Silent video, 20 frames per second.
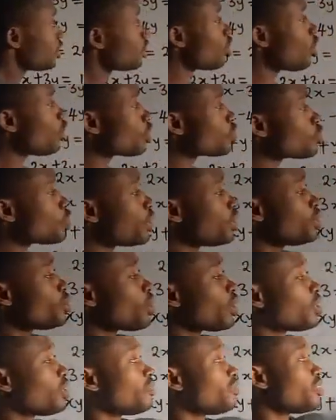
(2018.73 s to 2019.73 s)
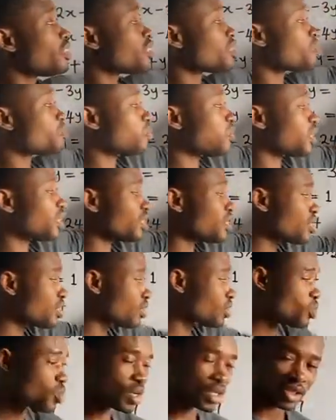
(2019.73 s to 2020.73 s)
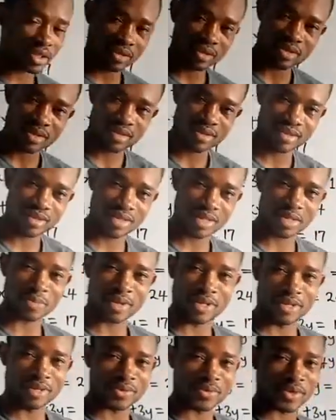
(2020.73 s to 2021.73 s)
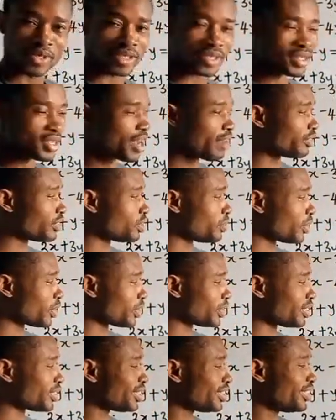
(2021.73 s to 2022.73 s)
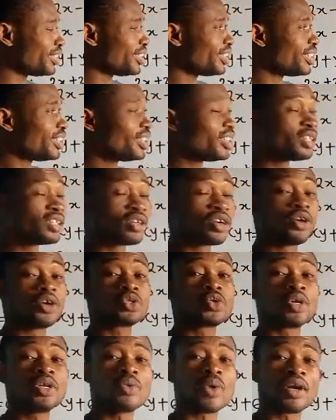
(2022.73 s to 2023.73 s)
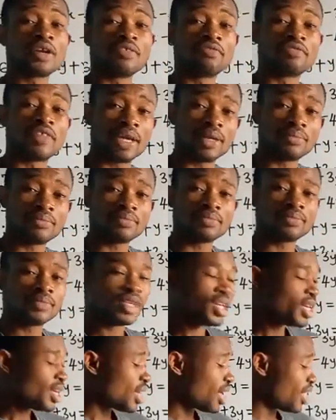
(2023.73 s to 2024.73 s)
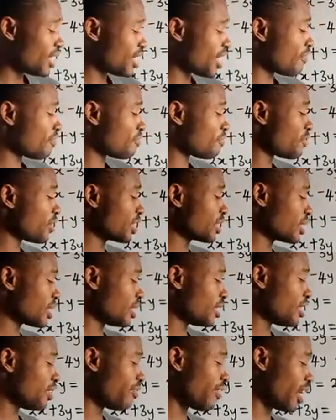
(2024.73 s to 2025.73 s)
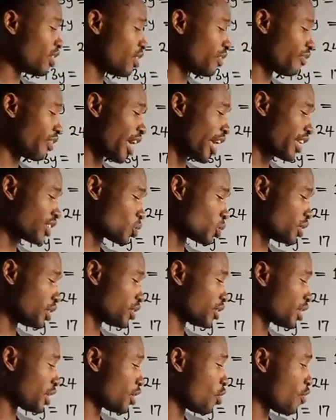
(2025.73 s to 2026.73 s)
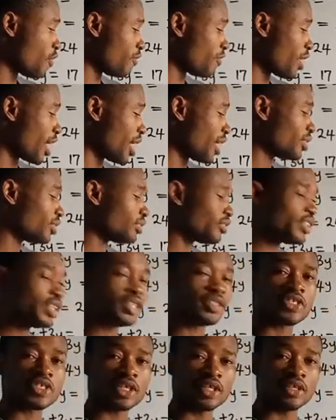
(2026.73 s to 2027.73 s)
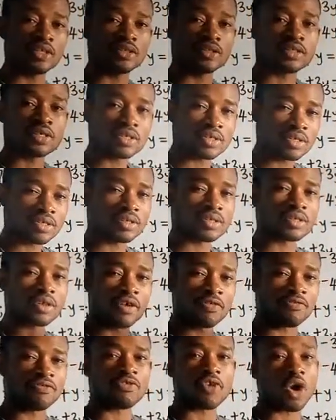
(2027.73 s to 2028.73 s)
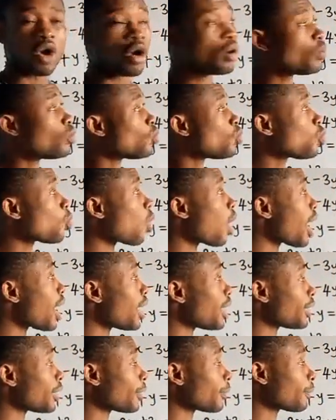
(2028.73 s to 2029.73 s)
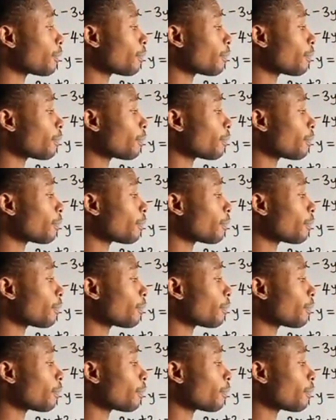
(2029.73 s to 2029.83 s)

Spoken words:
Go to any one of these 20 equations, these many equations you have on the board. Go to any one of them. And then fix in the value of x, 23 over 13. Solve for y.